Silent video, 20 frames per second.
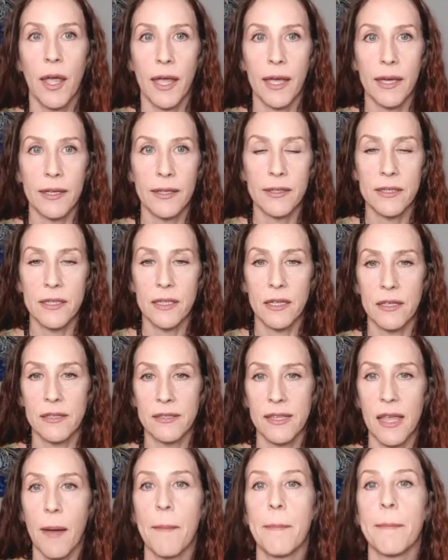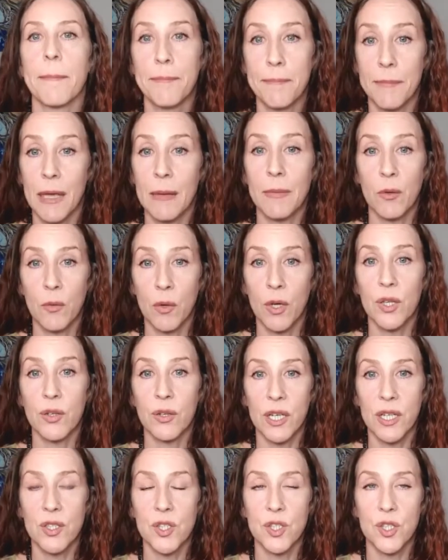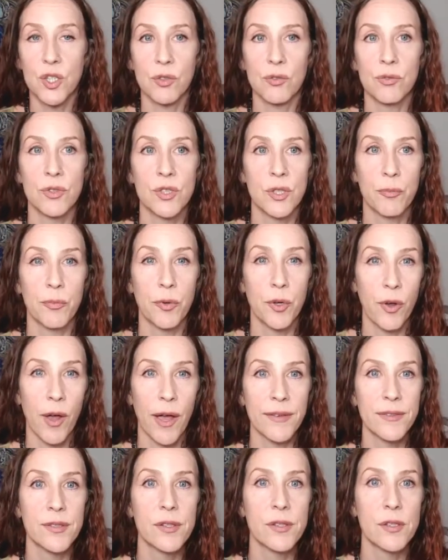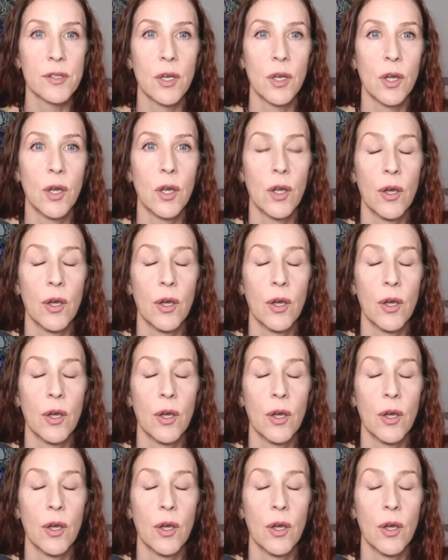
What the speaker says: And is that maybe what you need to do to progress?